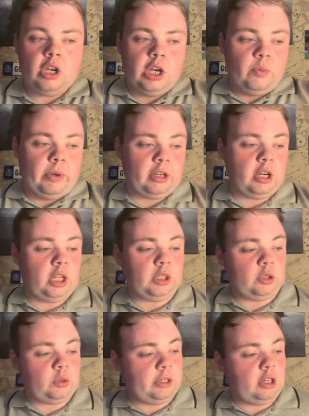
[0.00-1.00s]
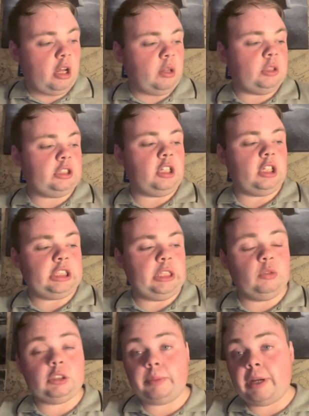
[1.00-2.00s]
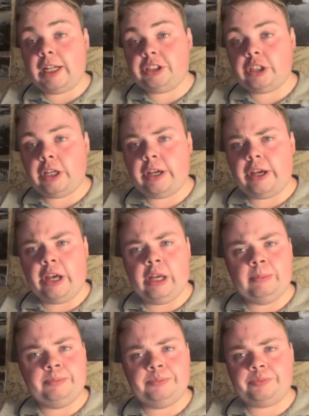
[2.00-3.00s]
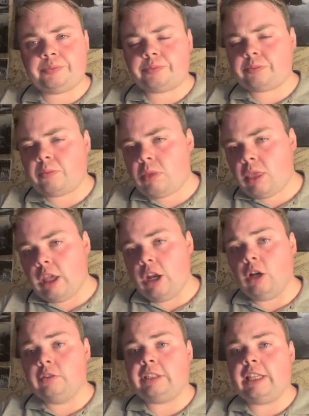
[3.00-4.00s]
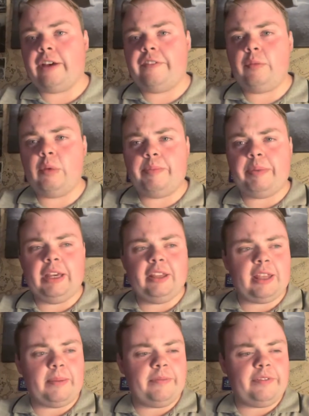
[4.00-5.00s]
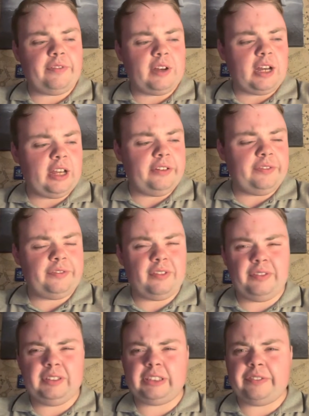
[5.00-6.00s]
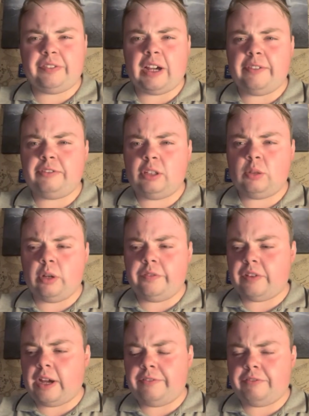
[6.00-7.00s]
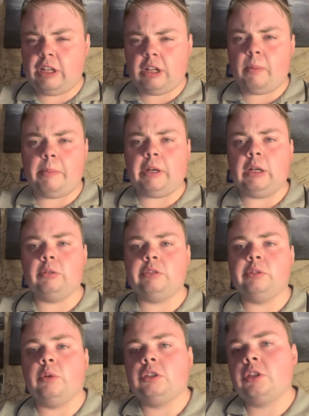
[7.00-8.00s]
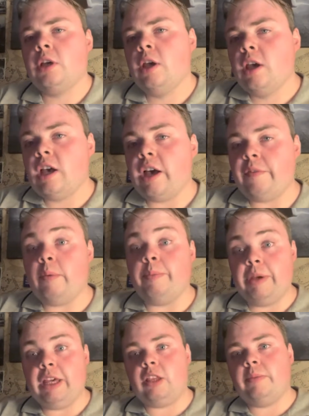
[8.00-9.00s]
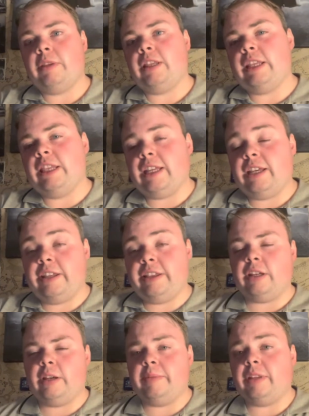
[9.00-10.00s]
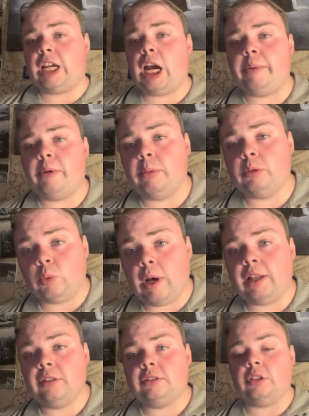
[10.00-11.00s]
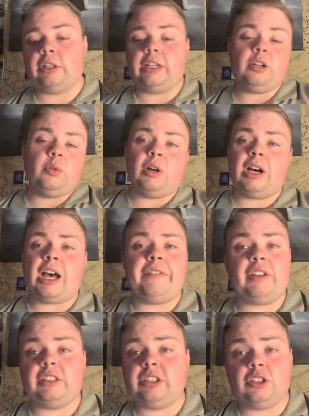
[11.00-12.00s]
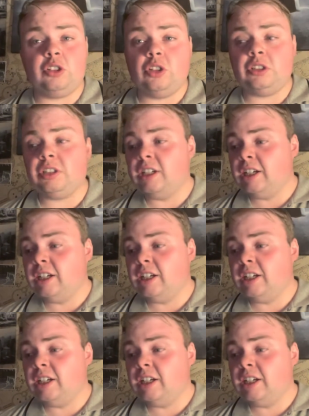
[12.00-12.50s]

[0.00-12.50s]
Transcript: when Carl, when Carlo Ancelotti was the manager. Um, you know, obviously I think we beat them five, I think it's a 5-2 or 5-3, I can it was. I think we beat them in, in um, the Carabao Cup as well. So you know what, I think it's a good,